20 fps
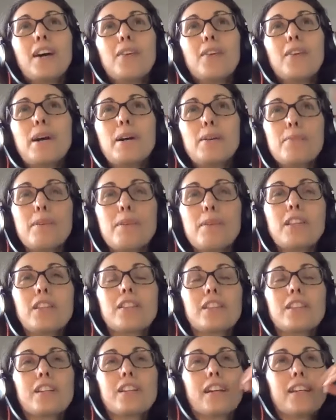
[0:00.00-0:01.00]
my
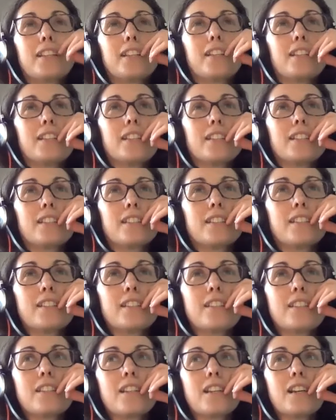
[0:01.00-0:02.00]
main idea
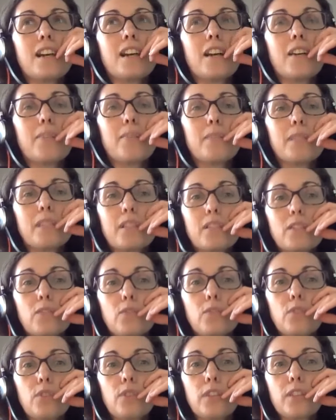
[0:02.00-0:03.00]
is I'm a little
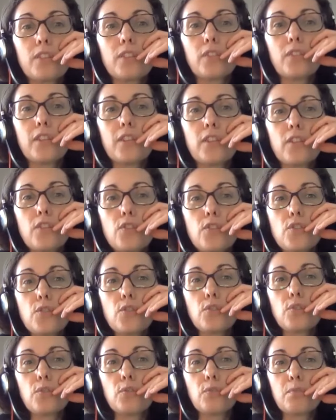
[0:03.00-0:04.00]
worried if I
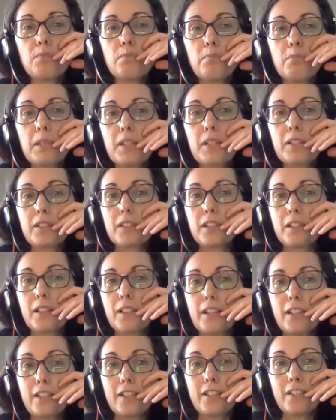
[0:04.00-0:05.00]
chew bigger than
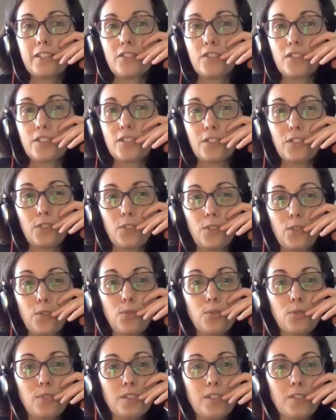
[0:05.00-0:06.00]
I can, you
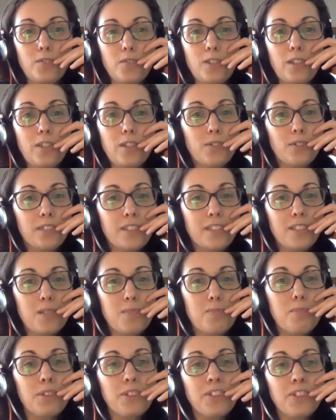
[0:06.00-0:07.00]
know, swallow at this
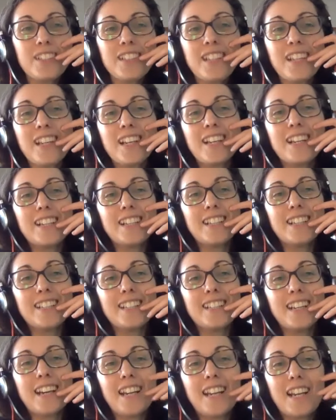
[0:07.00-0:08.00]
point.
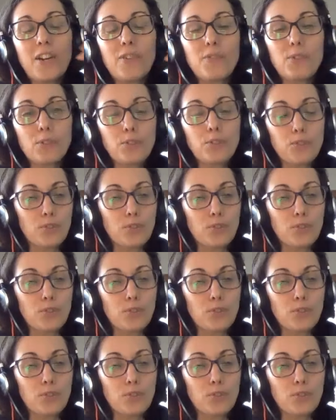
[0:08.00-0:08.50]
And I want